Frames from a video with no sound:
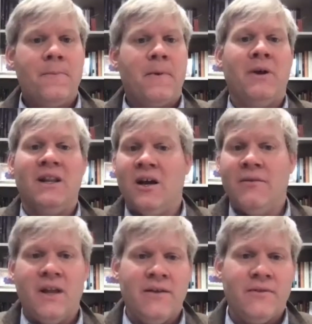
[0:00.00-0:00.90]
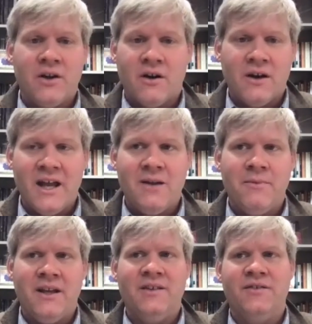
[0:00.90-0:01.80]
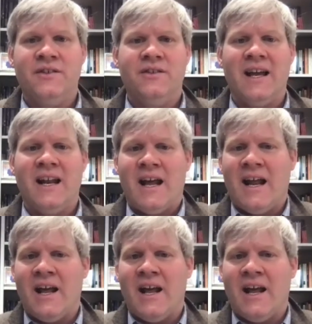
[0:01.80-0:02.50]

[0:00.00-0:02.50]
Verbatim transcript: we love even our enemies and, and uh,